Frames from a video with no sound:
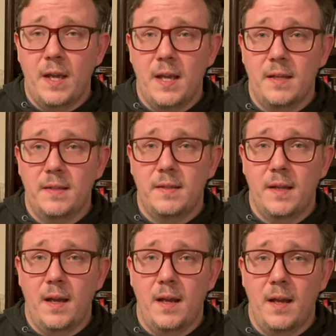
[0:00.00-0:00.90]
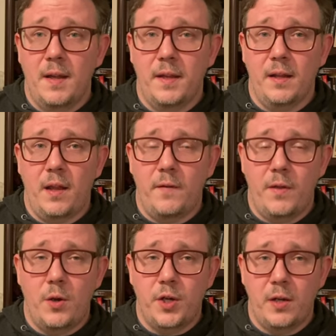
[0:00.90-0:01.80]
as uh, I think a lot of
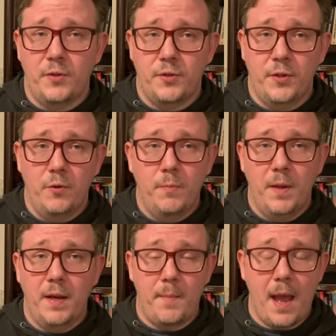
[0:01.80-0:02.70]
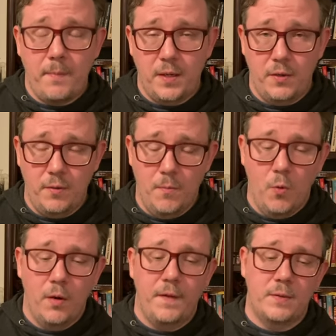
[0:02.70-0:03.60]
other channels do, but I'm happy to do
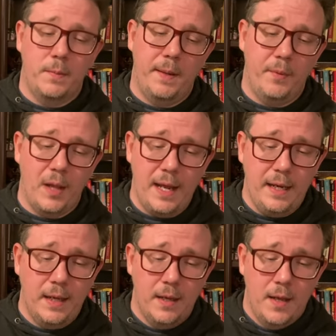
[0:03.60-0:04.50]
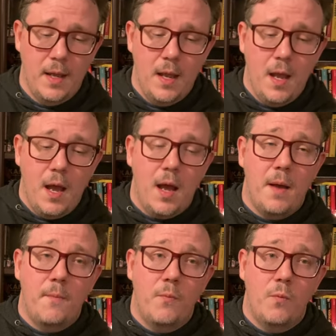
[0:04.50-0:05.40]
more if that's what people like.
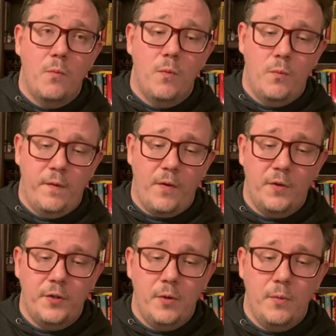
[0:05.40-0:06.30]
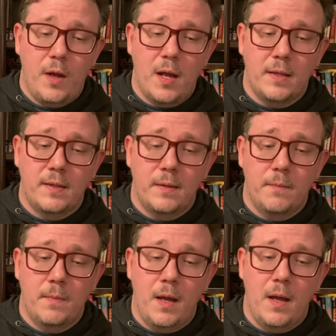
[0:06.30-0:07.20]
Um, We've also got
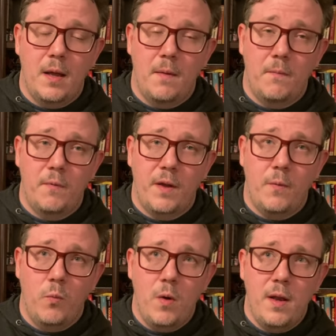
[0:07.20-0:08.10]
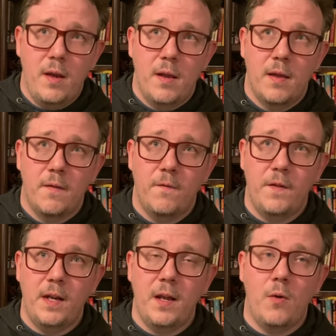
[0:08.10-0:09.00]
some, uh, we've got one
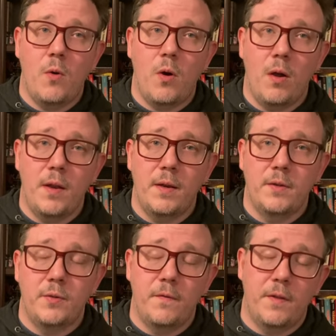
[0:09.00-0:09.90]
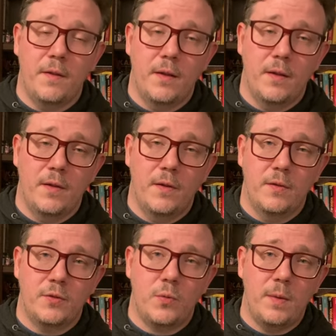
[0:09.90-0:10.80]
video on sort of the, the
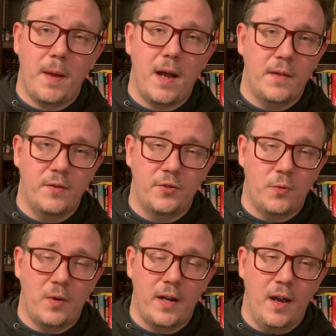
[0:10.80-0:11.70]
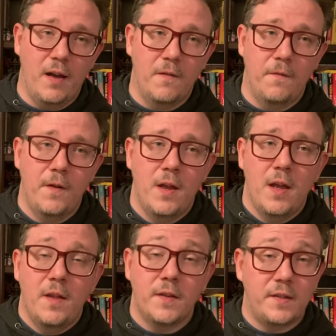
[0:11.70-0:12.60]
story behind the story of
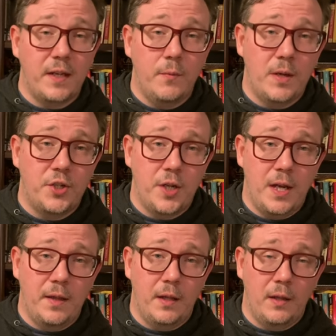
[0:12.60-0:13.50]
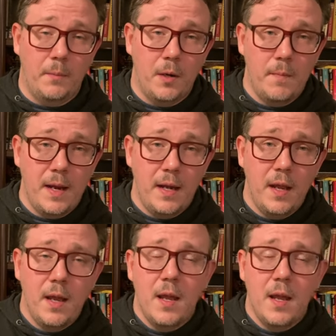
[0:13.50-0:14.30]
the Sea Witch and the Little Mermaid.